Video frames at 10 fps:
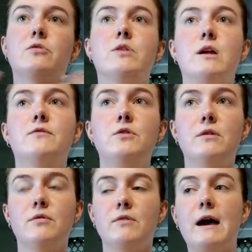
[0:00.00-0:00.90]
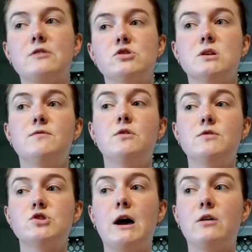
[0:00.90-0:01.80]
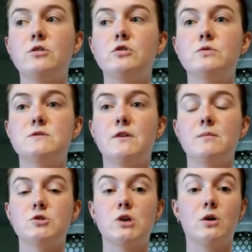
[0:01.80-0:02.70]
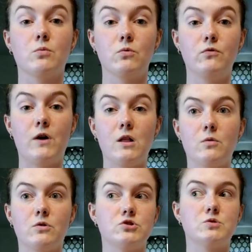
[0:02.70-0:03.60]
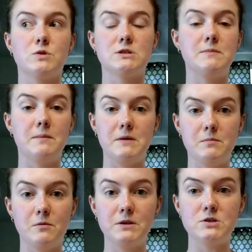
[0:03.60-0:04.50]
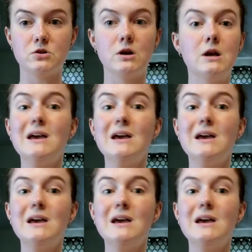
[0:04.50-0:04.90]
create a few different reactions. If you have a child who is very much like a rule follower or just wants to be a people pleaser,